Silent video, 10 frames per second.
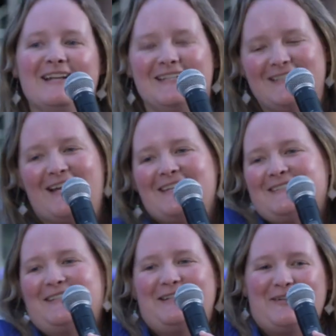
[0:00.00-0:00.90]
Because I can
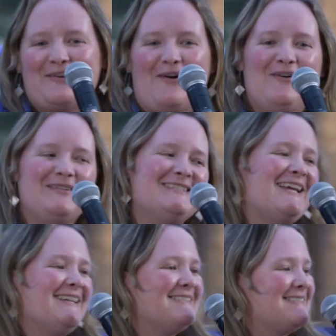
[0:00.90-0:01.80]
sit here all
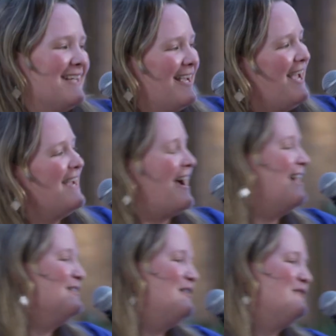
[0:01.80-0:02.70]
day and say, hey,
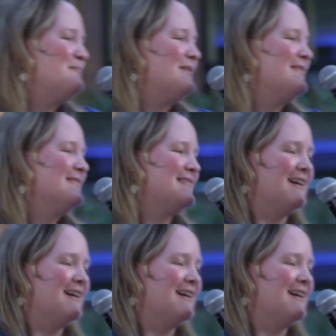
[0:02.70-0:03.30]
I love birds.